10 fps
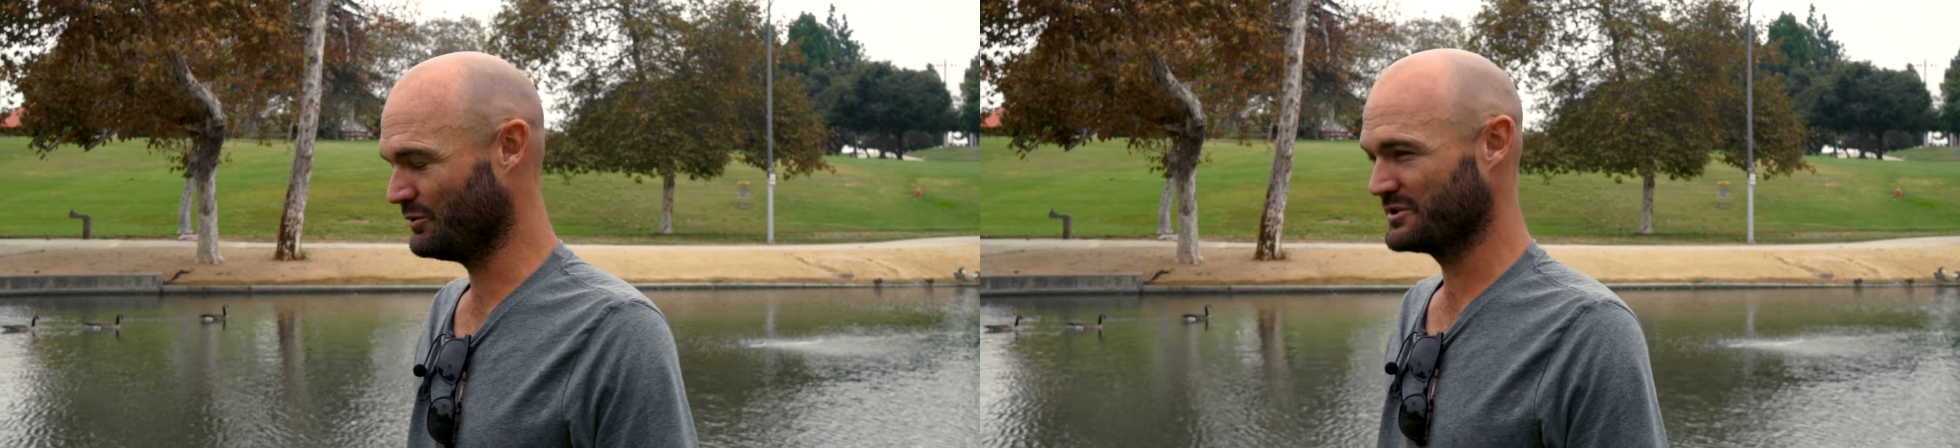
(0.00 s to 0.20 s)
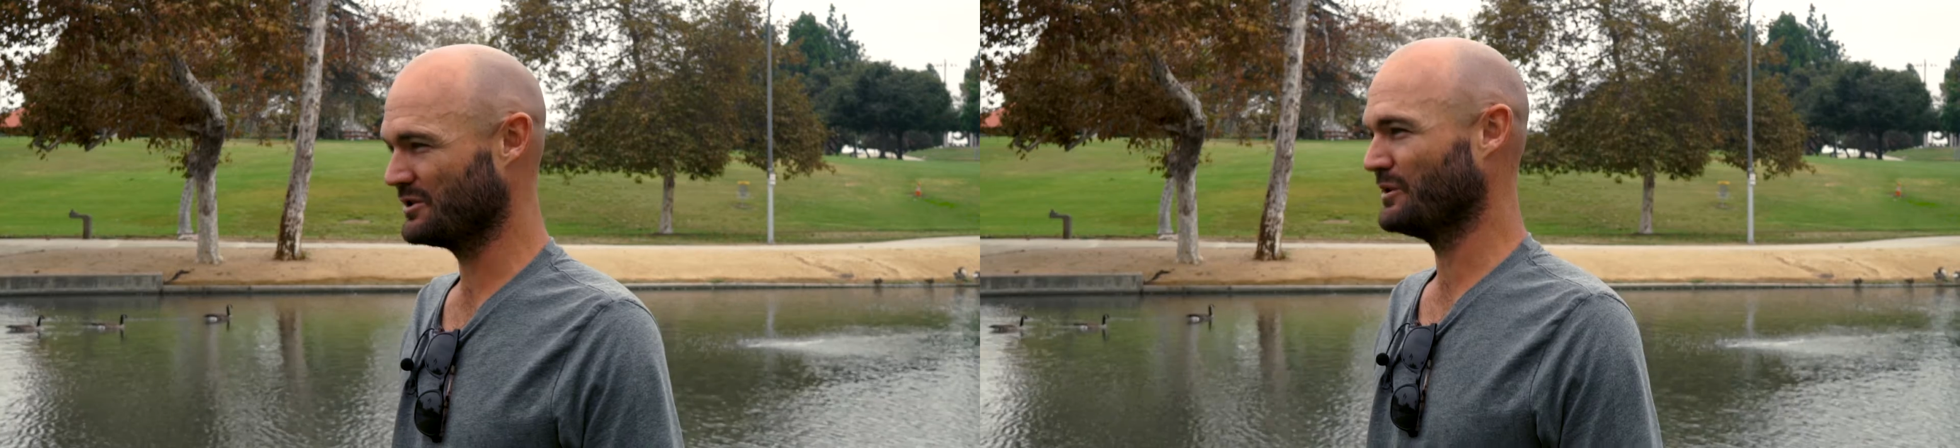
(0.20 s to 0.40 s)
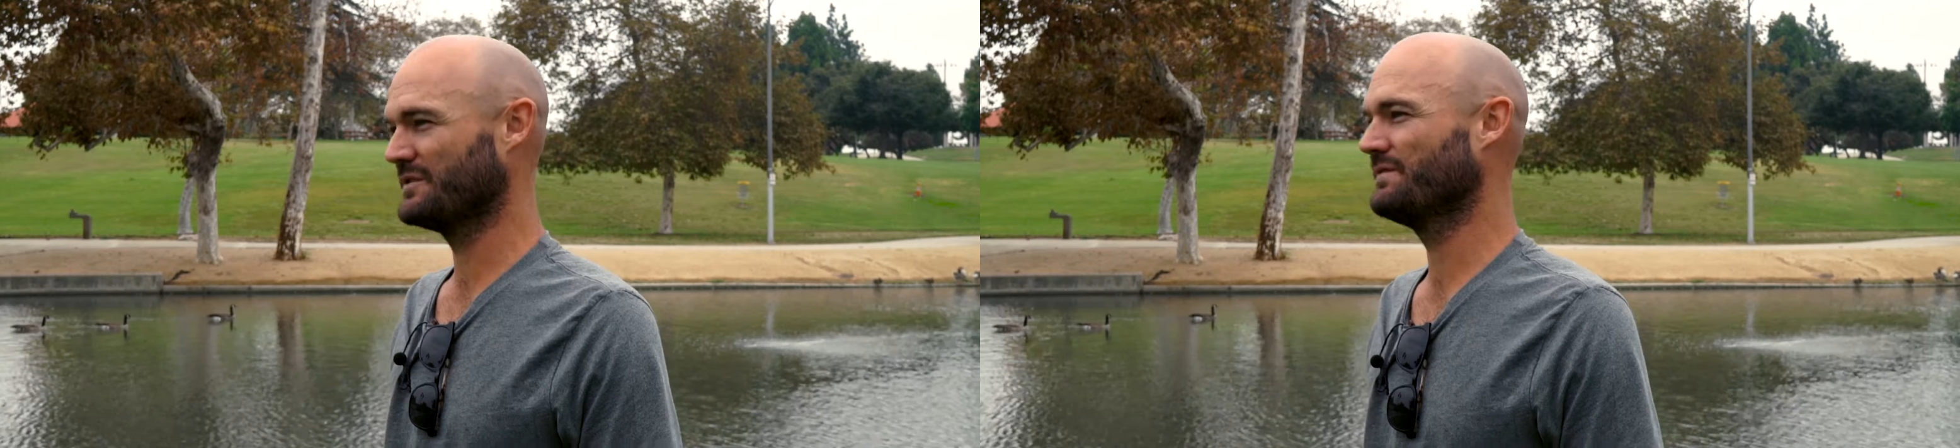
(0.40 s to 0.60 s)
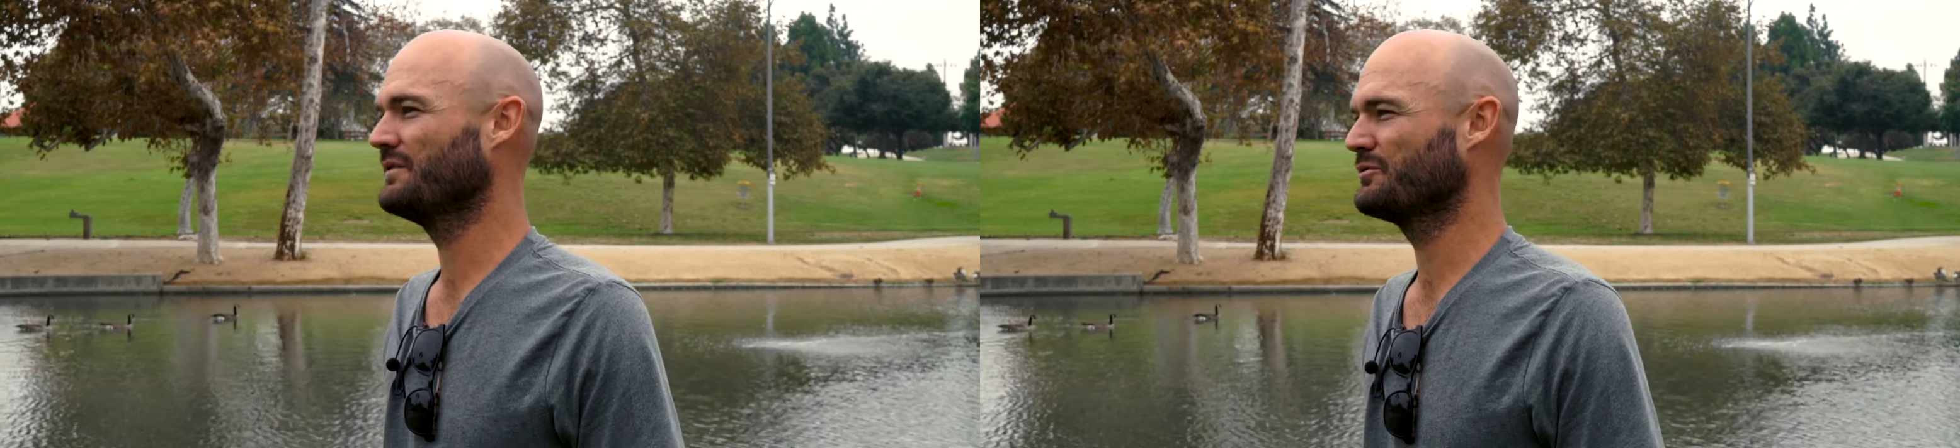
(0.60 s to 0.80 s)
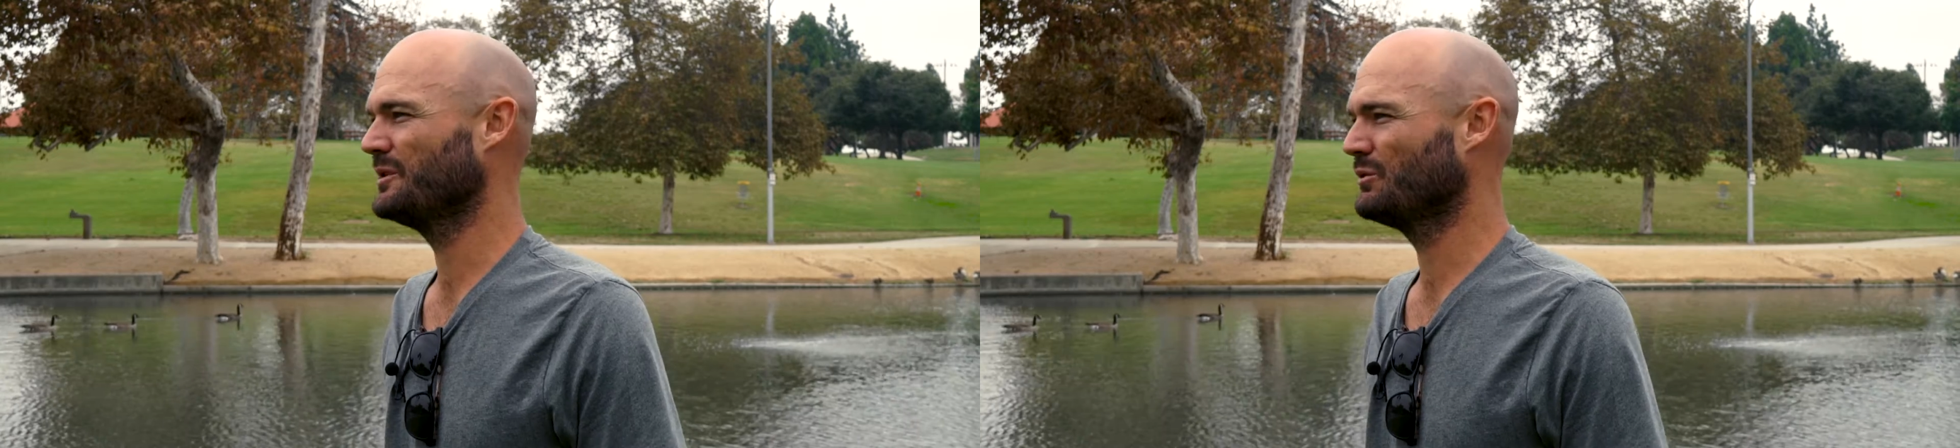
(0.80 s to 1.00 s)
was so much
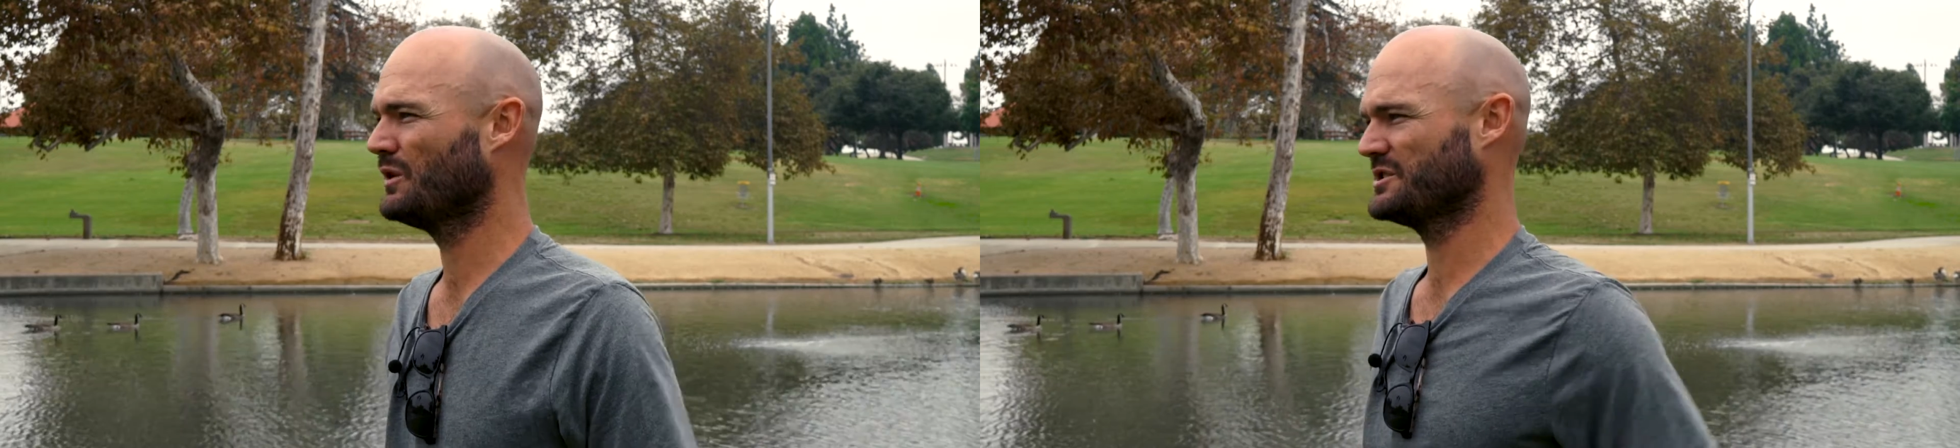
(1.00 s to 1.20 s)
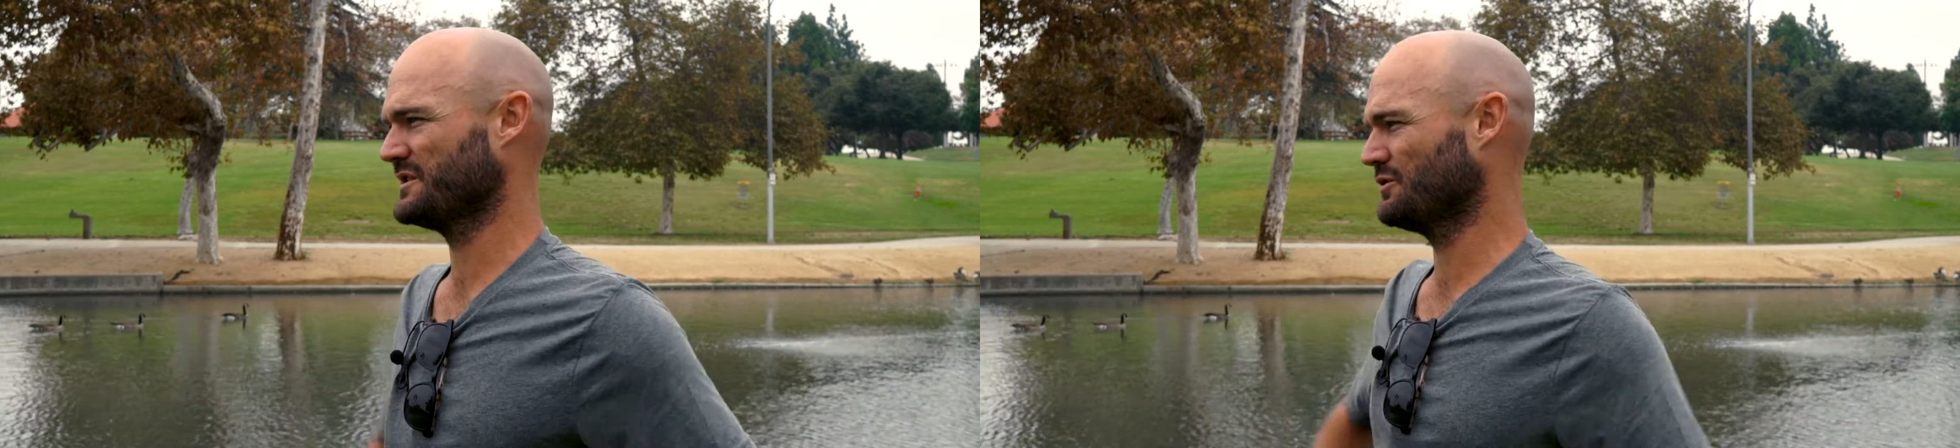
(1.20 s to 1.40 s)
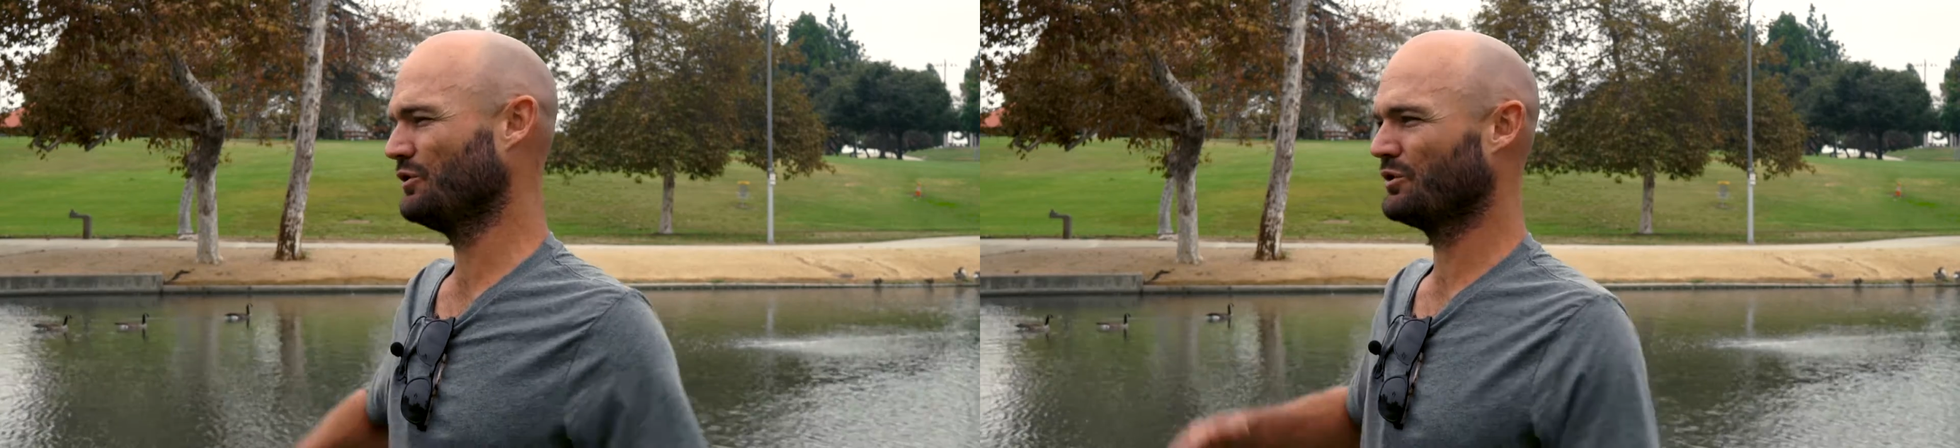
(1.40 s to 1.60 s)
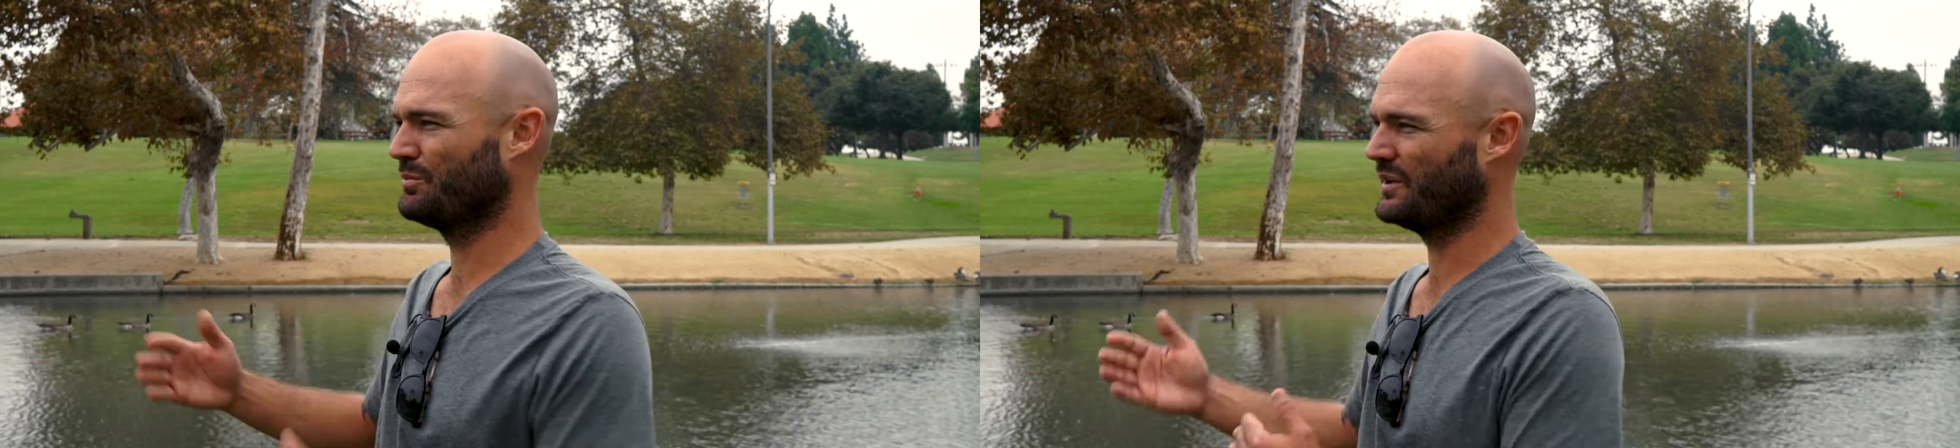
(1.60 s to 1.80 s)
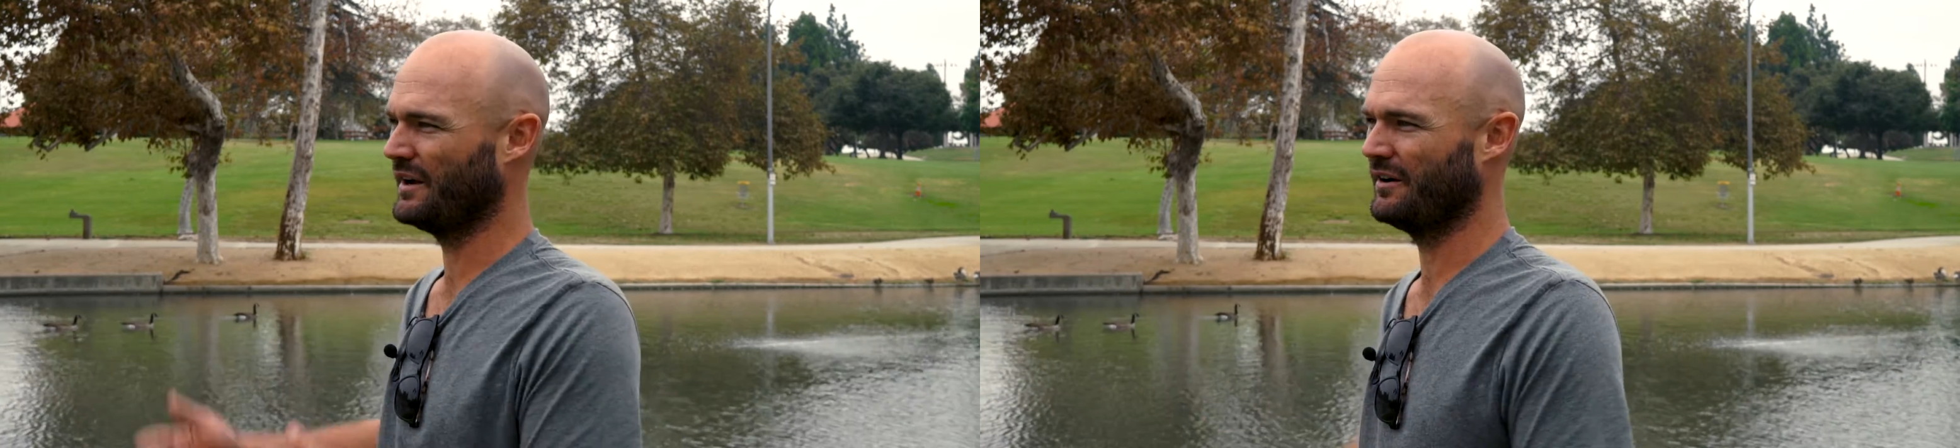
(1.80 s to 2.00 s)
fun for me to watch as an older
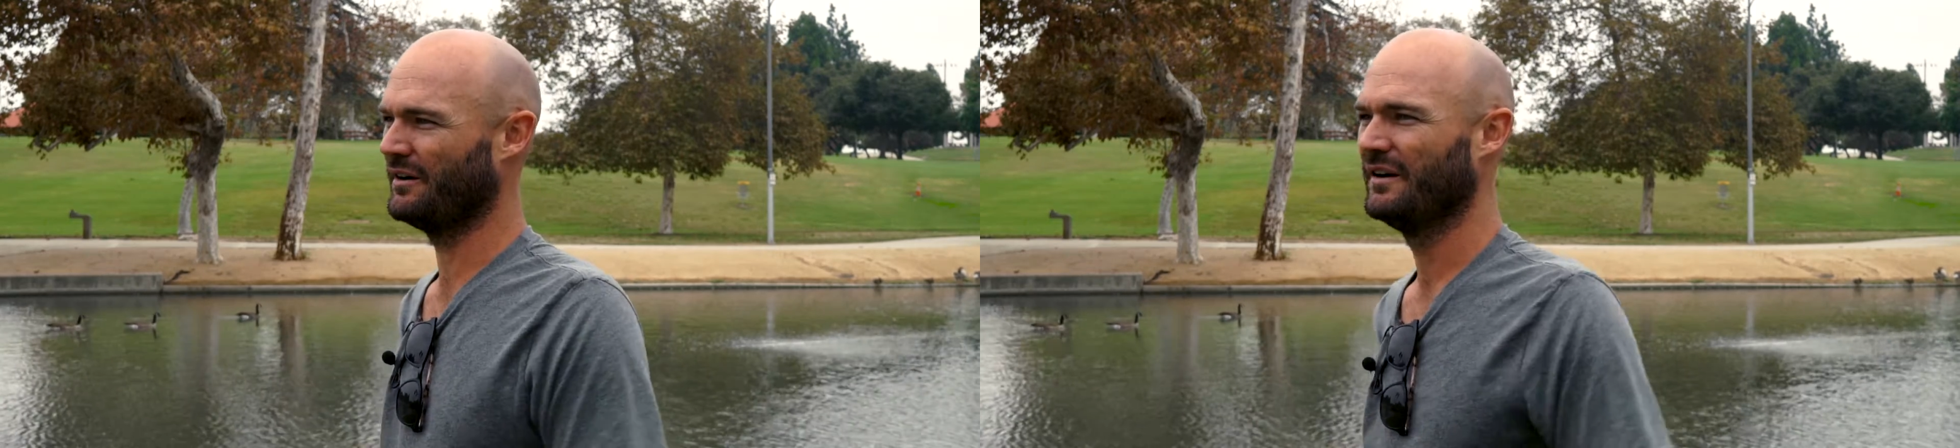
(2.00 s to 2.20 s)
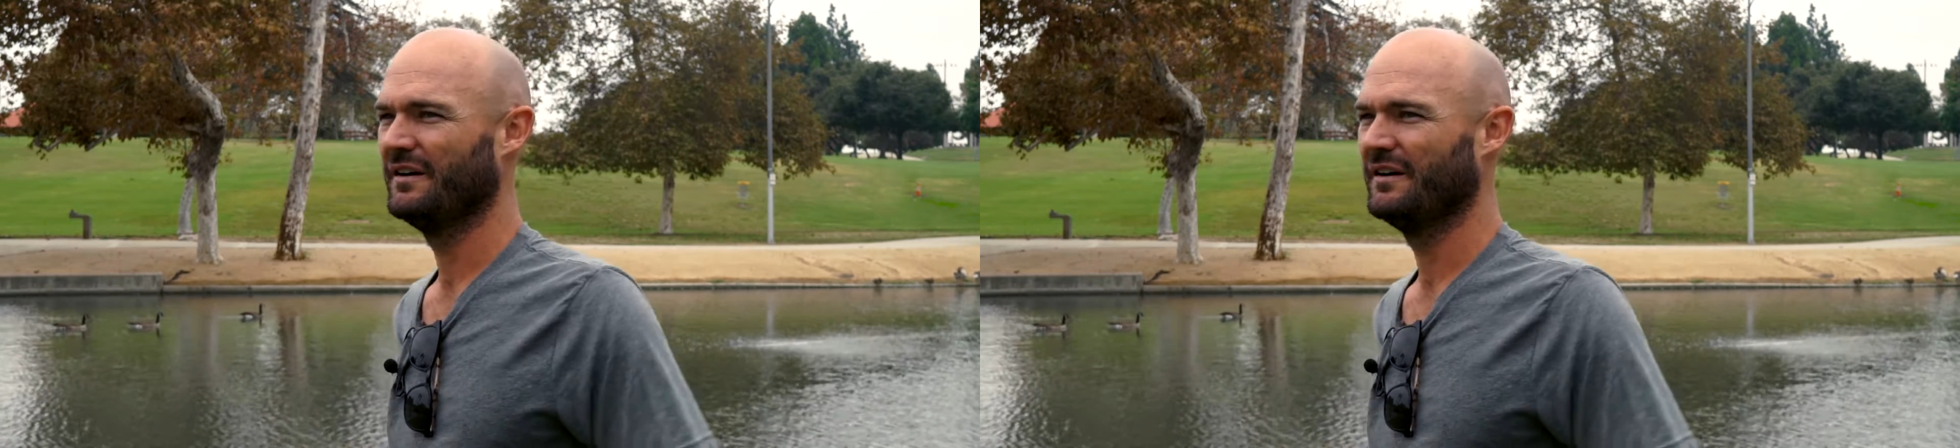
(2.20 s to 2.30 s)
player.